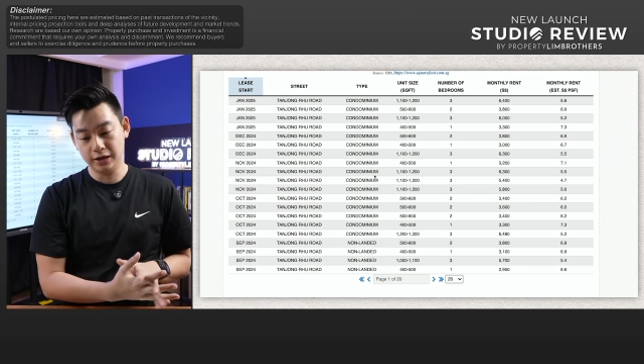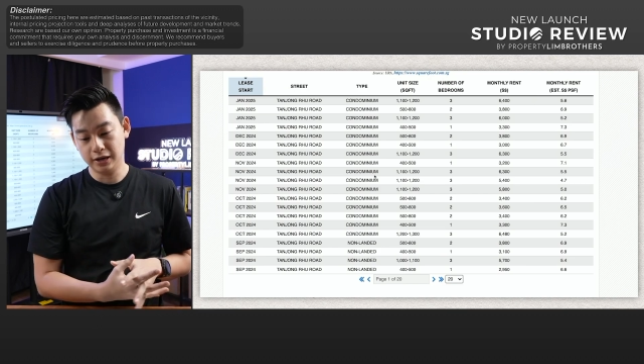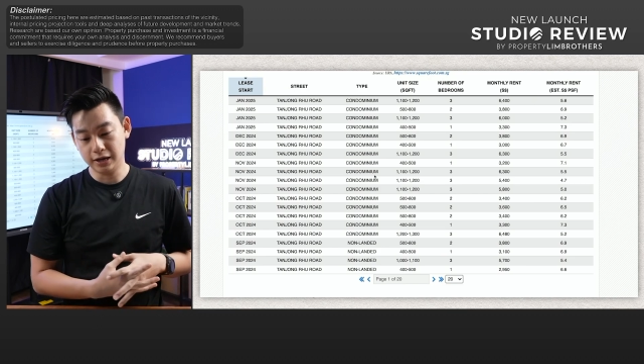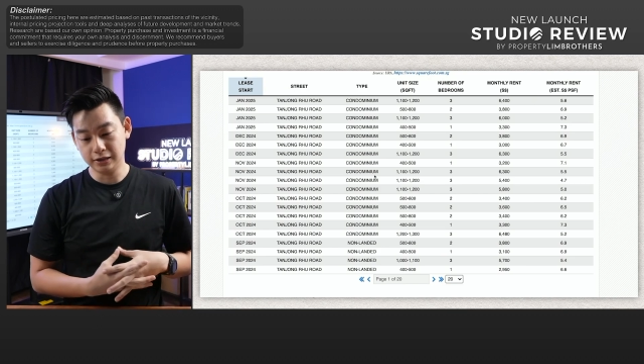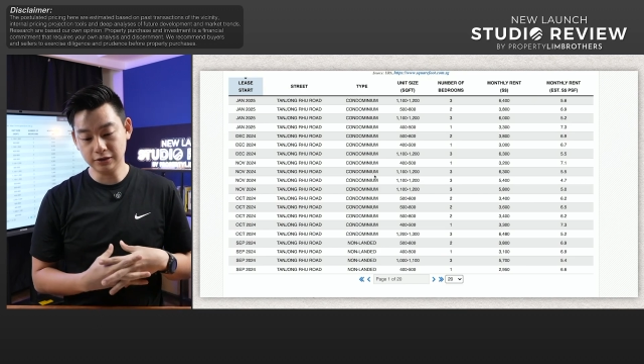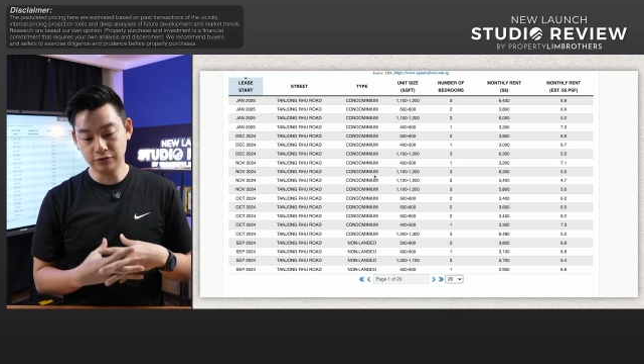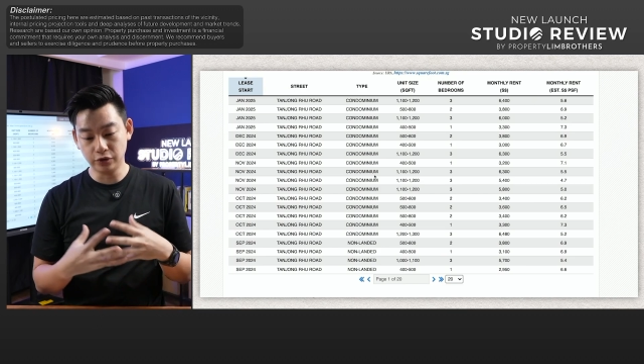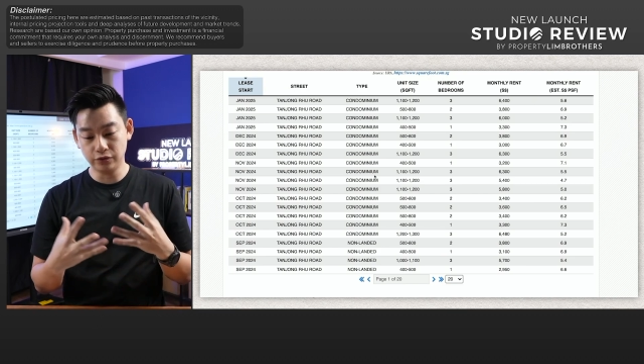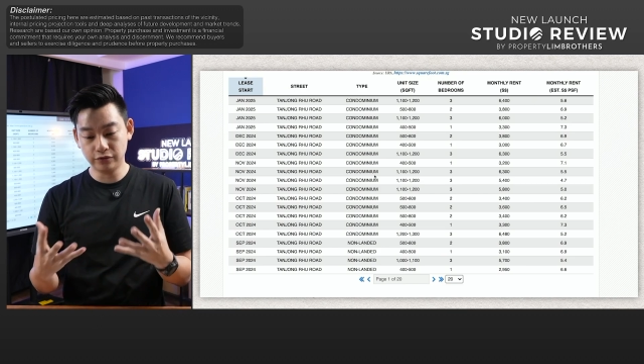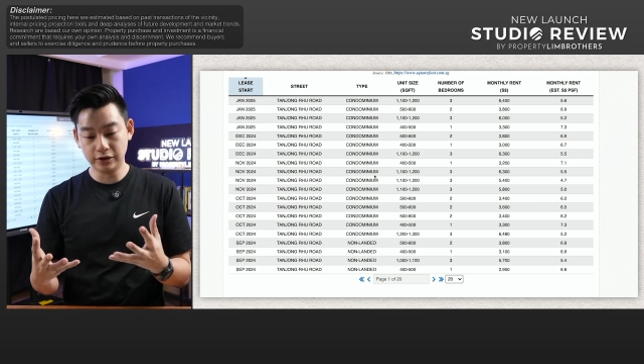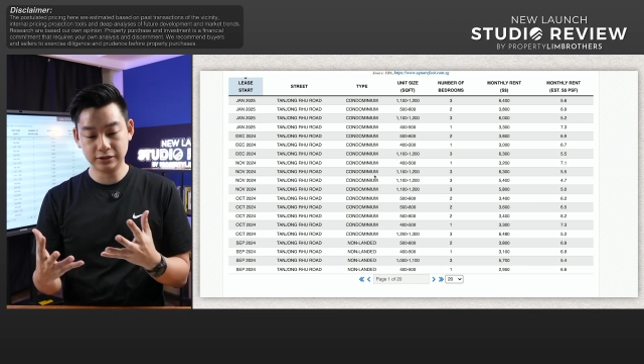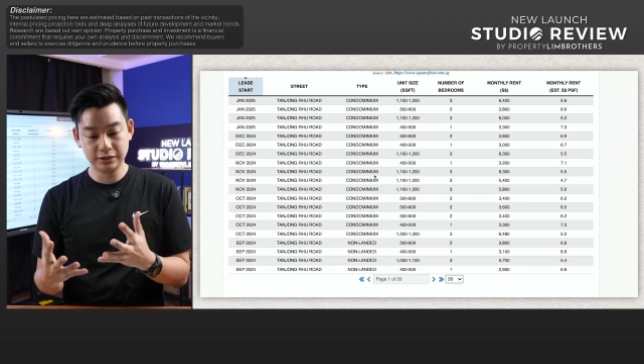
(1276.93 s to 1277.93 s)
And I think for
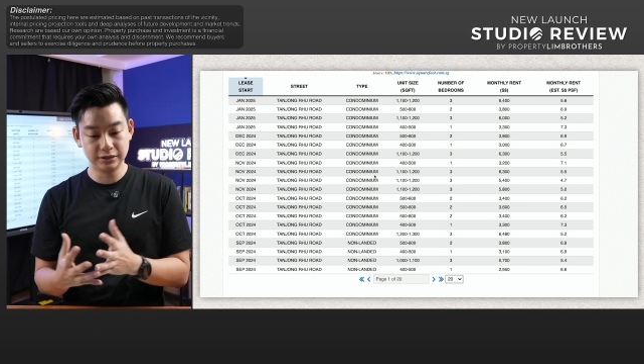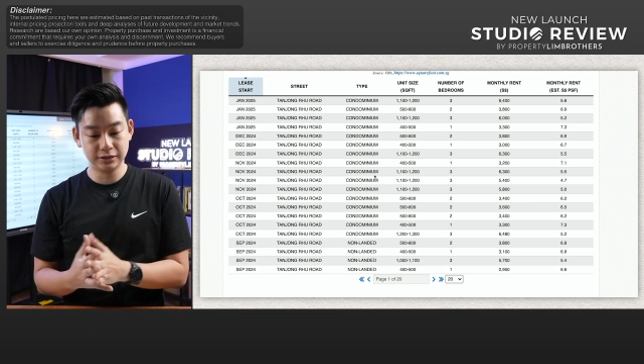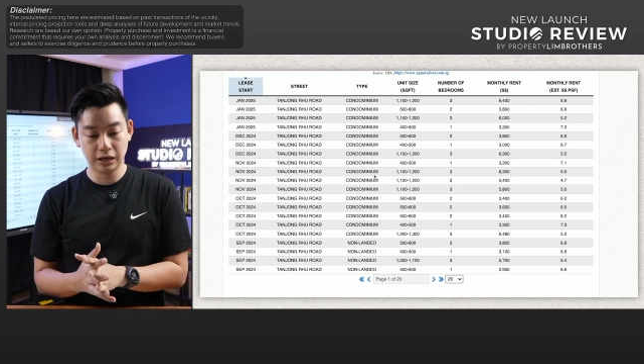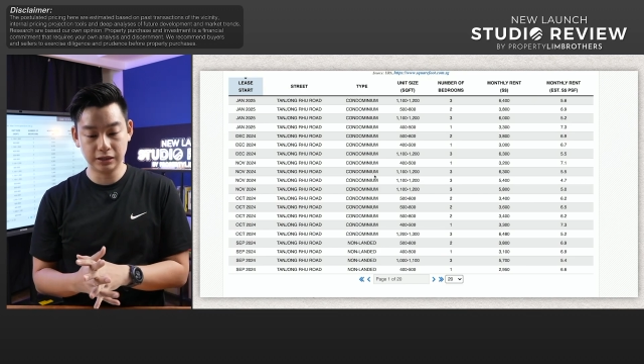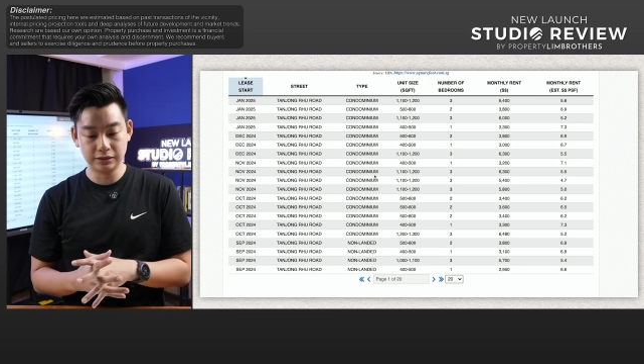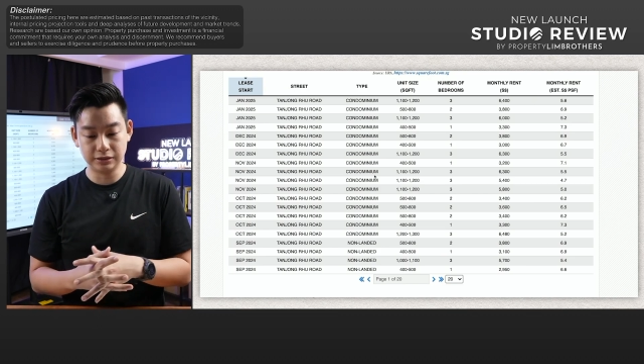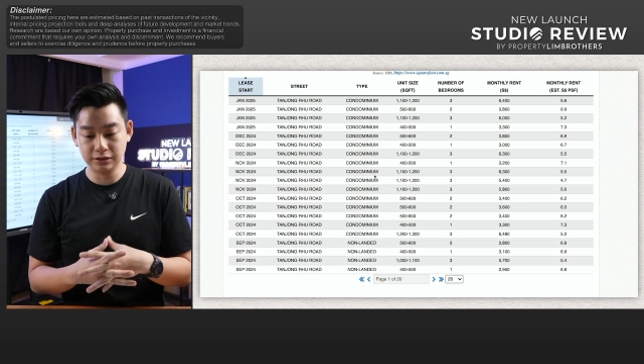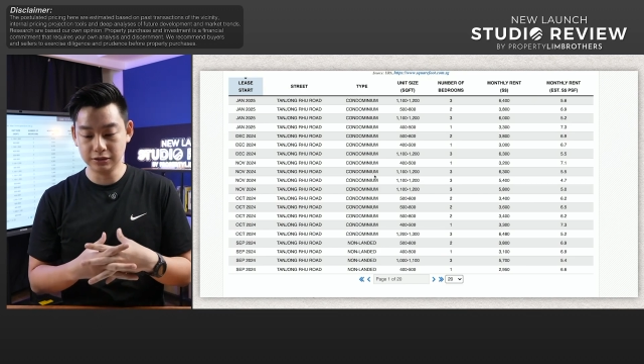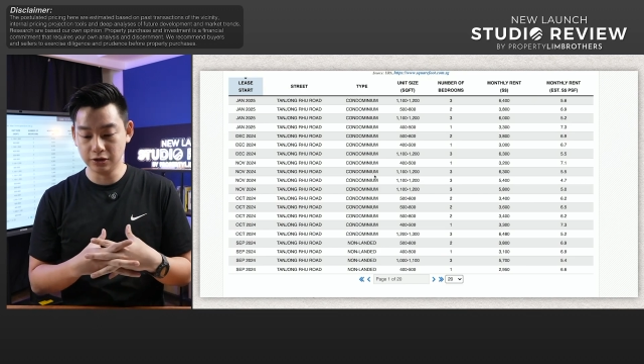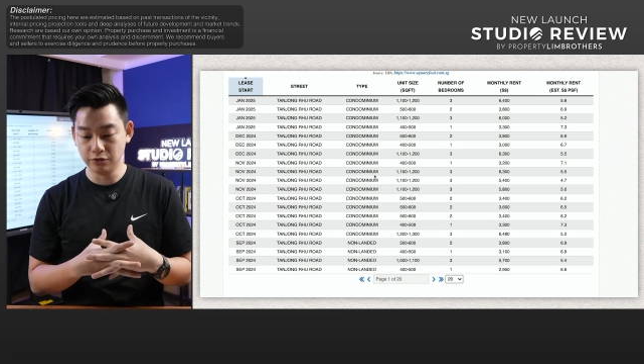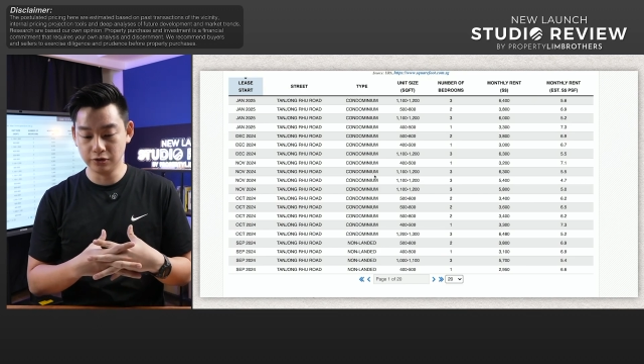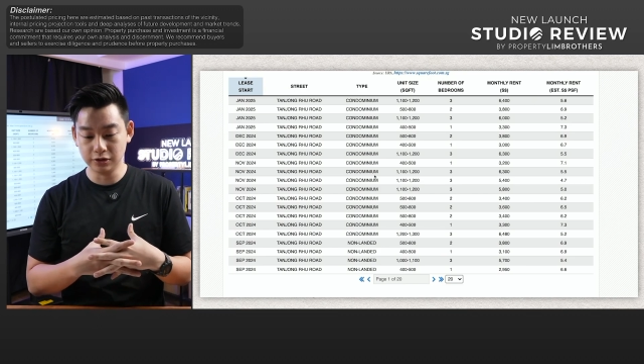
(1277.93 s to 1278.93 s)
investor sites, this
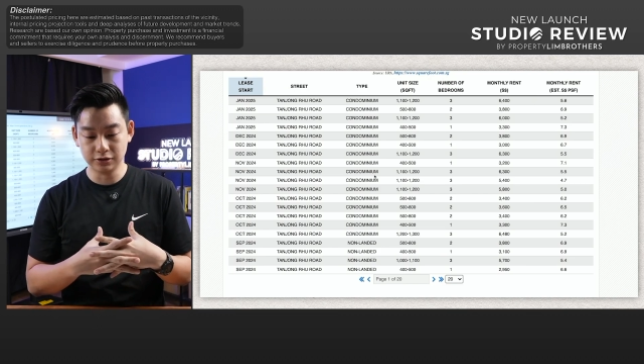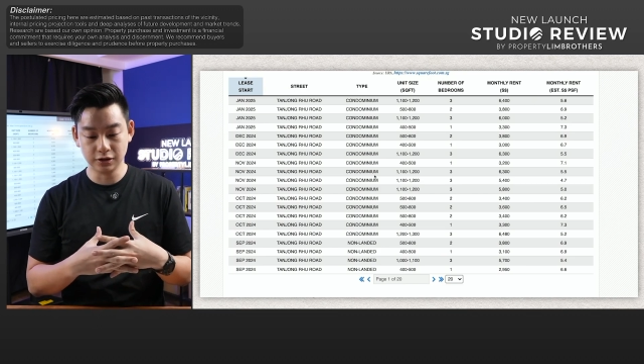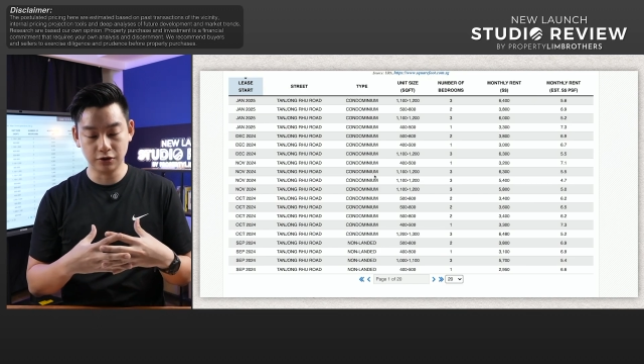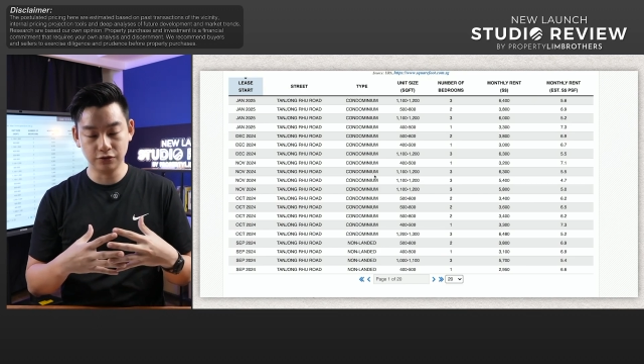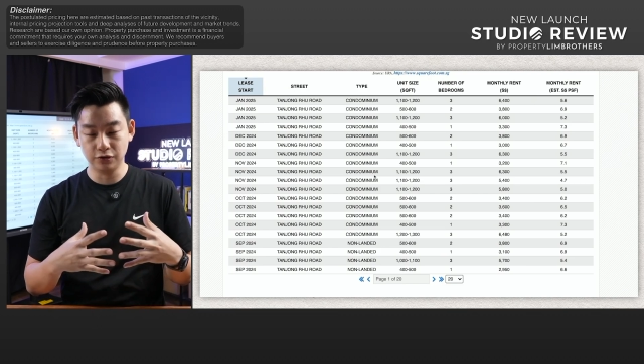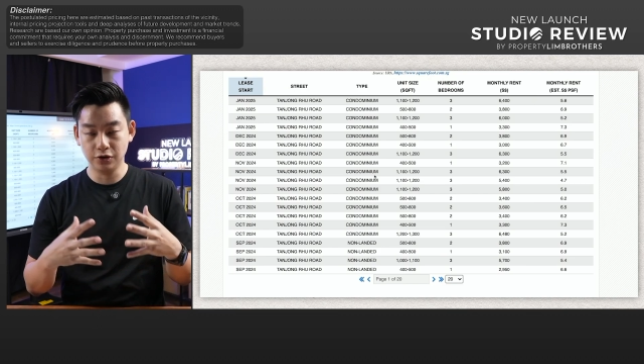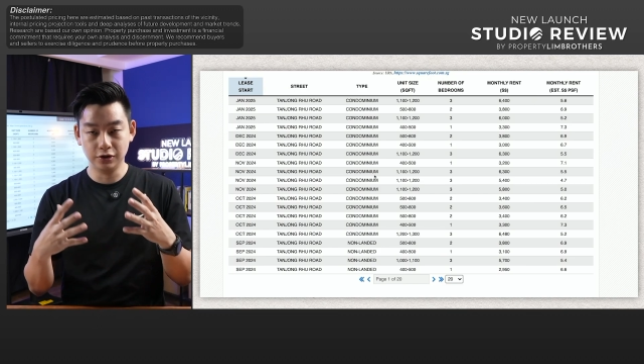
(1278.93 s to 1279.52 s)
area itself,